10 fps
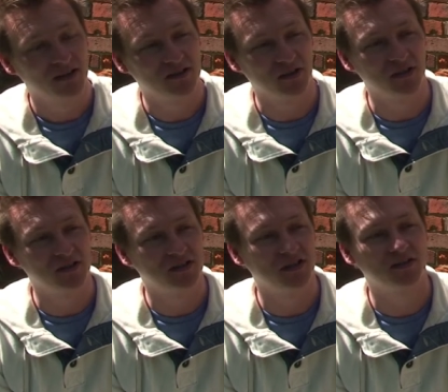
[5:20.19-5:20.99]
So
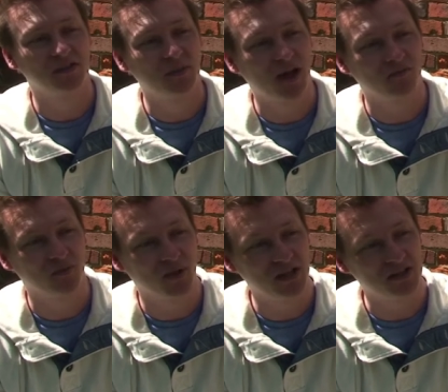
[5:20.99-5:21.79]
it's, does this pattern
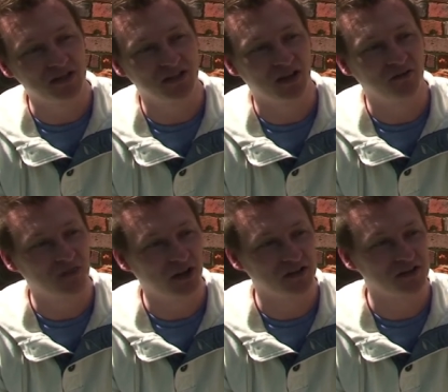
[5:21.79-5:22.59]
repeat itself
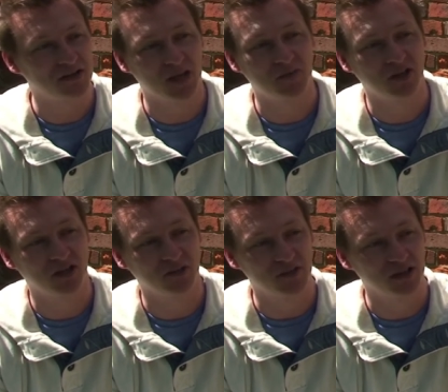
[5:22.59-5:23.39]
under the same
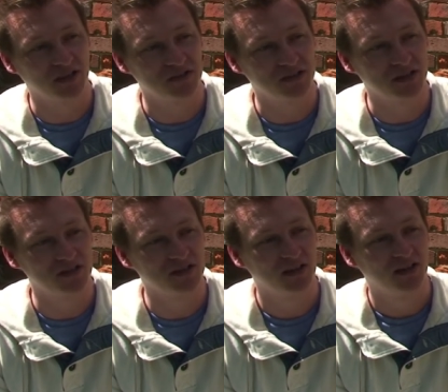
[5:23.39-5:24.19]

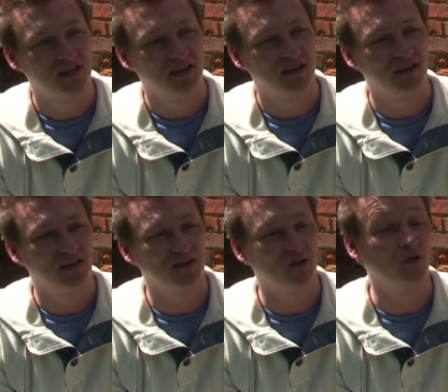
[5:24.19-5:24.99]
circumstances
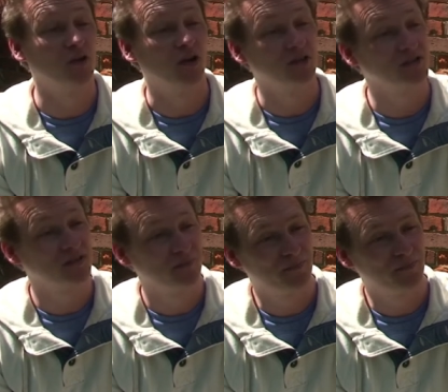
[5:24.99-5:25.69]
or not?